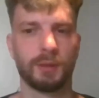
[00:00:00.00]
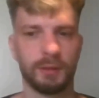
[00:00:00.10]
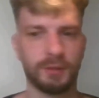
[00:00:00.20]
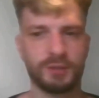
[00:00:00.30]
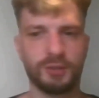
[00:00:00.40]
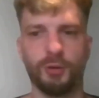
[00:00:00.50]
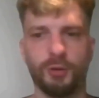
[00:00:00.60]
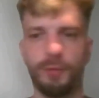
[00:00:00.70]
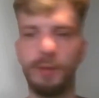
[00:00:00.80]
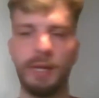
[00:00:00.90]

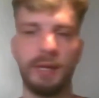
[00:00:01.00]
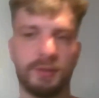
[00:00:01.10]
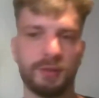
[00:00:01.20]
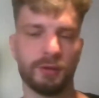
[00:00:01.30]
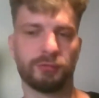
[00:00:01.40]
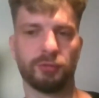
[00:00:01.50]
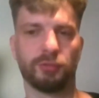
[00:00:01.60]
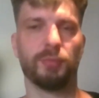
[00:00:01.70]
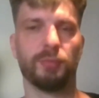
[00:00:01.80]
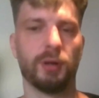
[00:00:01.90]
Sure, yeah. So it's
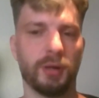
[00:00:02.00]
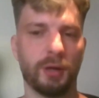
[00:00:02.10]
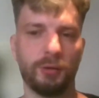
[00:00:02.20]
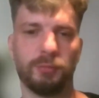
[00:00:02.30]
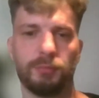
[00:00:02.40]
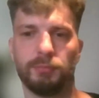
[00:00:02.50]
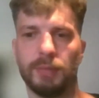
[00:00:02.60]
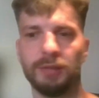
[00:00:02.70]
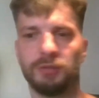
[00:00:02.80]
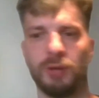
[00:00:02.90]
through my own
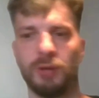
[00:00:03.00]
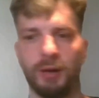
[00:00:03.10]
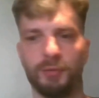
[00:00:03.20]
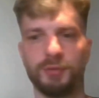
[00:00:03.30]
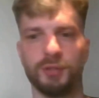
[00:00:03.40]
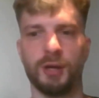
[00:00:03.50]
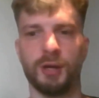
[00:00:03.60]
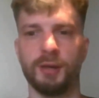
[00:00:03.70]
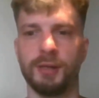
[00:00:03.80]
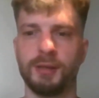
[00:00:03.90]
mental health
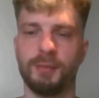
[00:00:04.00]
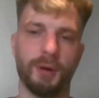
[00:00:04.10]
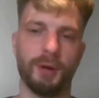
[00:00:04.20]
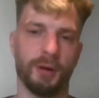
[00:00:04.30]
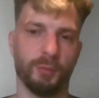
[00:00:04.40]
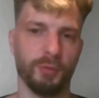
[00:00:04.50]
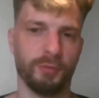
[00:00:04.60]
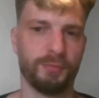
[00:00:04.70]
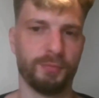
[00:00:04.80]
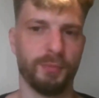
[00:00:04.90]
journey combined with
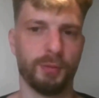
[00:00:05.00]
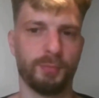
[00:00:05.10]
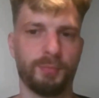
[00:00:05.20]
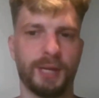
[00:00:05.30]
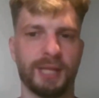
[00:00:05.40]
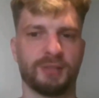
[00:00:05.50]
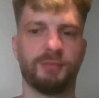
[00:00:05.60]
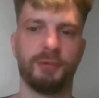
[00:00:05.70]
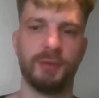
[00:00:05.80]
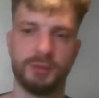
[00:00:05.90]
my passion
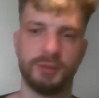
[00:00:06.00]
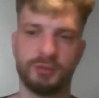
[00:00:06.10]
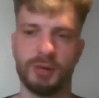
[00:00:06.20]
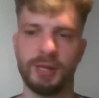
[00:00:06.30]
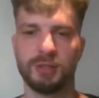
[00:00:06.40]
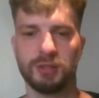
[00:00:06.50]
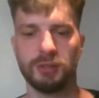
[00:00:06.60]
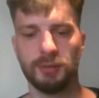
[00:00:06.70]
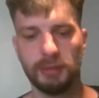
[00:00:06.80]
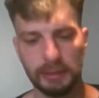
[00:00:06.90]
for
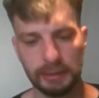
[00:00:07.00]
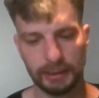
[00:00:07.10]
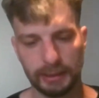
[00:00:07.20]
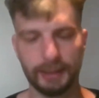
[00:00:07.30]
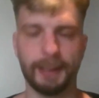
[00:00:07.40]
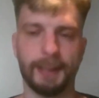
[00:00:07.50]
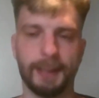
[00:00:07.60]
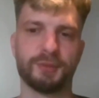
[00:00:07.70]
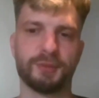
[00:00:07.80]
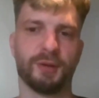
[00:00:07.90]
illustration.
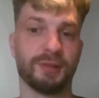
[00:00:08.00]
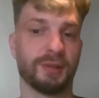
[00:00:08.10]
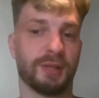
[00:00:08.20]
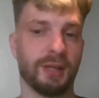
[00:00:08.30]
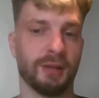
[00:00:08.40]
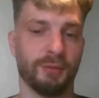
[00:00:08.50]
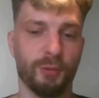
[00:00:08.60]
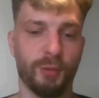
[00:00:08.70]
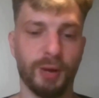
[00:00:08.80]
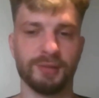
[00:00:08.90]
So as a kid, I've
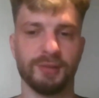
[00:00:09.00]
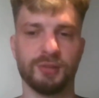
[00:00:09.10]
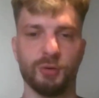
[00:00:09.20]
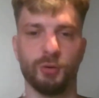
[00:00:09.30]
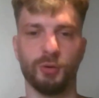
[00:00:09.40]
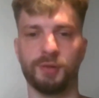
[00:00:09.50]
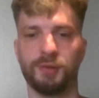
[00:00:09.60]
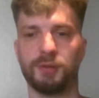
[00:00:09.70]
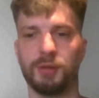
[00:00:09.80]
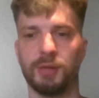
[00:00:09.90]
always enjoyed
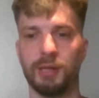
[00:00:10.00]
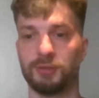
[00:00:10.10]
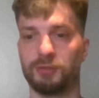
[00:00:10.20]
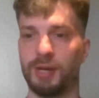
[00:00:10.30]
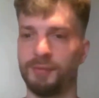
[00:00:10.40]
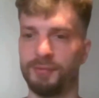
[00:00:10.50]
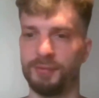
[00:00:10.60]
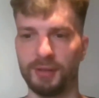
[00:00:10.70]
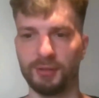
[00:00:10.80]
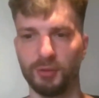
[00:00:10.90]
illustrating
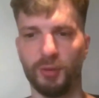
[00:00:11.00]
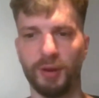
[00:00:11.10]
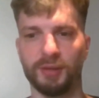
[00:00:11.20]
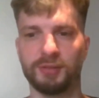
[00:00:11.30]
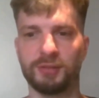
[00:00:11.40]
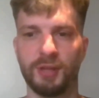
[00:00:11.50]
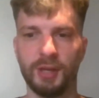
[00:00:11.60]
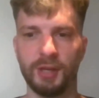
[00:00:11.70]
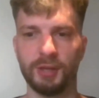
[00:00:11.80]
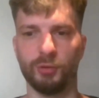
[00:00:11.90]
things, always
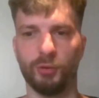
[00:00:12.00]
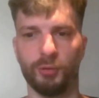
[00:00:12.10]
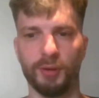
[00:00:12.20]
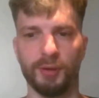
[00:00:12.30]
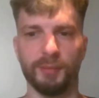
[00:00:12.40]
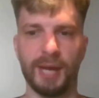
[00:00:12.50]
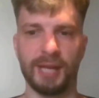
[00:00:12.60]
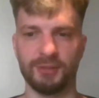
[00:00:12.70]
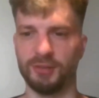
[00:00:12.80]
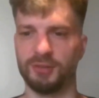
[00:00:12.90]
drawing
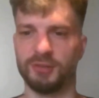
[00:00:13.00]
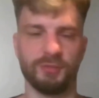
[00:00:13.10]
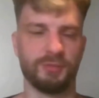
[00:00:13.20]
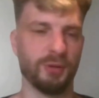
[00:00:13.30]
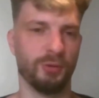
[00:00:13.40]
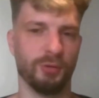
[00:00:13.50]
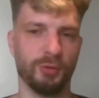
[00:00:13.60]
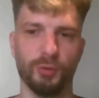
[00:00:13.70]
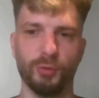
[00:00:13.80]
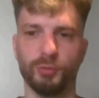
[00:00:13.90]
imaginative
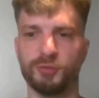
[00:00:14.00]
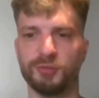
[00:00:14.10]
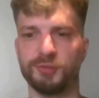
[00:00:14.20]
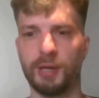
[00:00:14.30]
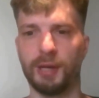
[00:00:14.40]
doodles.